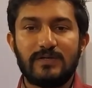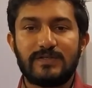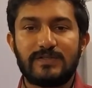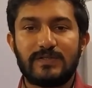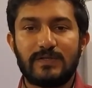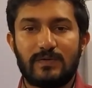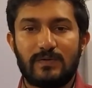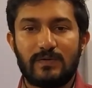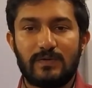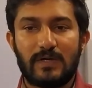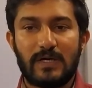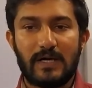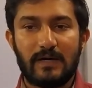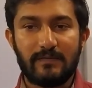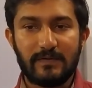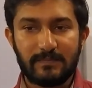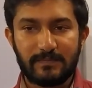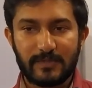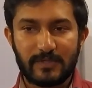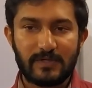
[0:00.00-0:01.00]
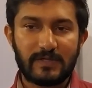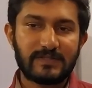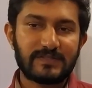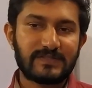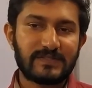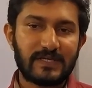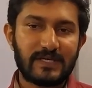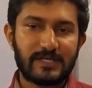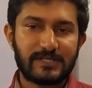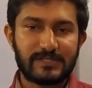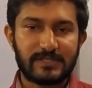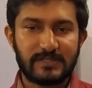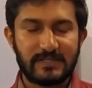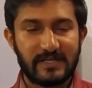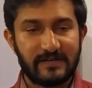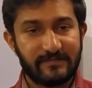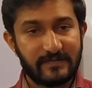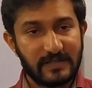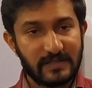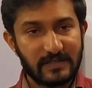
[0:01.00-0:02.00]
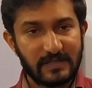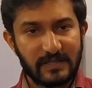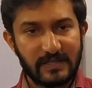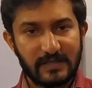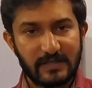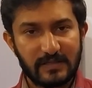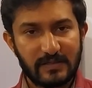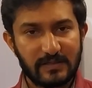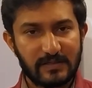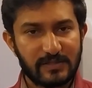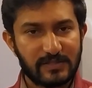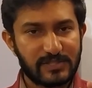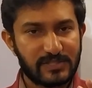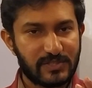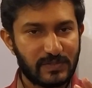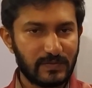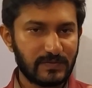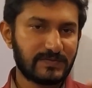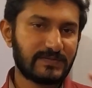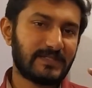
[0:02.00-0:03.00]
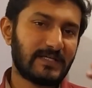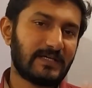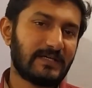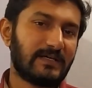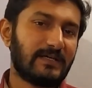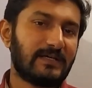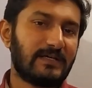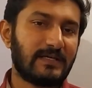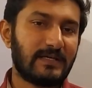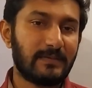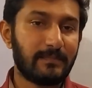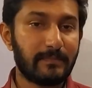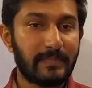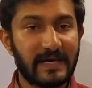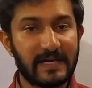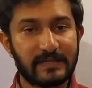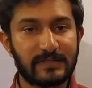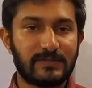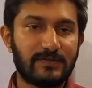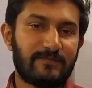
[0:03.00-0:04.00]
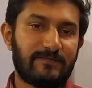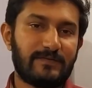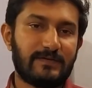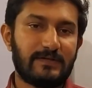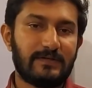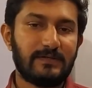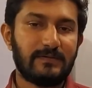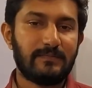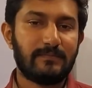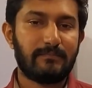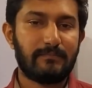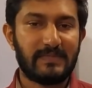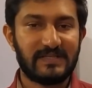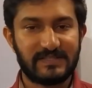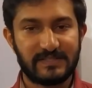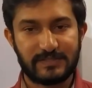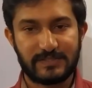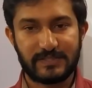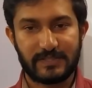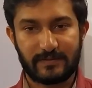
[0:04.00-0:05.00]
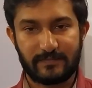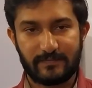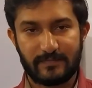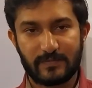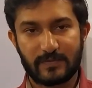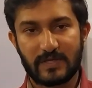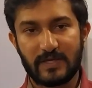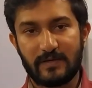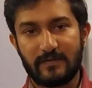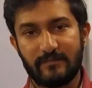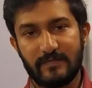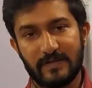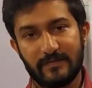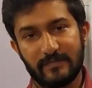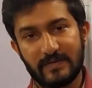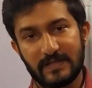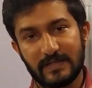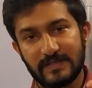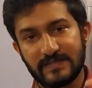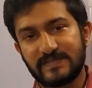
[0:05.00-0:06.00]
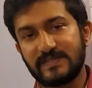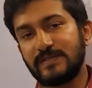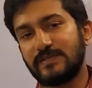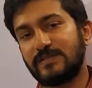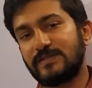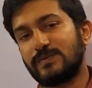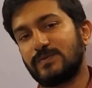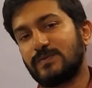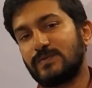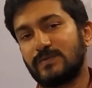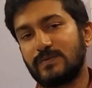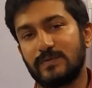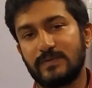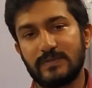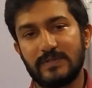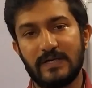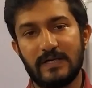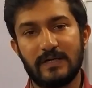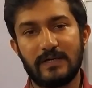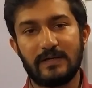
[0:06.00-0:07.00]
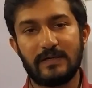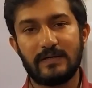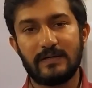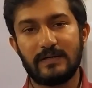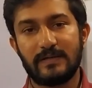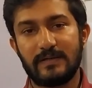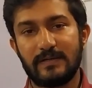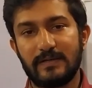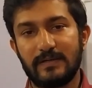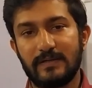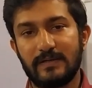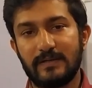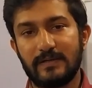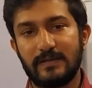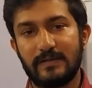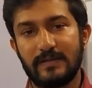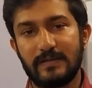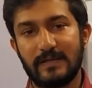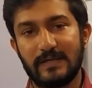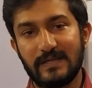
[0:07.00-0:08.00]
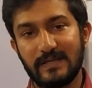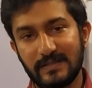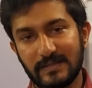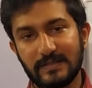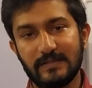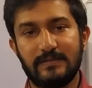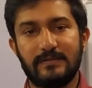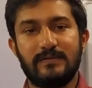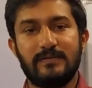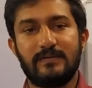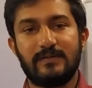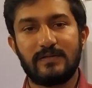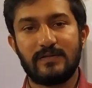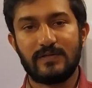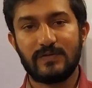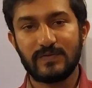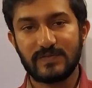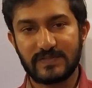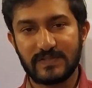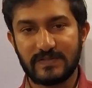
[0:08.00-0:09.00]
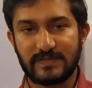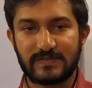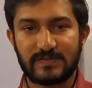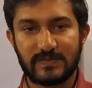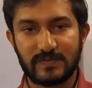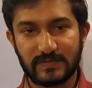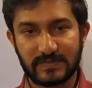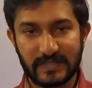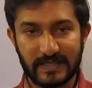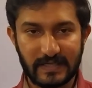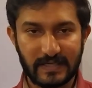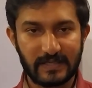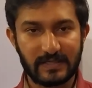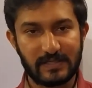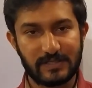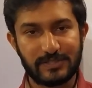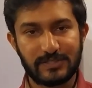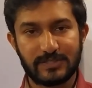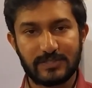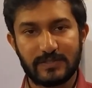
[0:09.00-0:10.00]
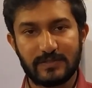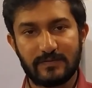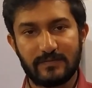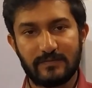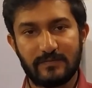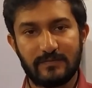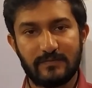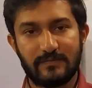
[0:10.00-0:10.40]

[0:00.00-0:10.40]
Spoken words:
So our pronunciation definitely shows the impact of our mother tongue. When we listen to the Indian users using English,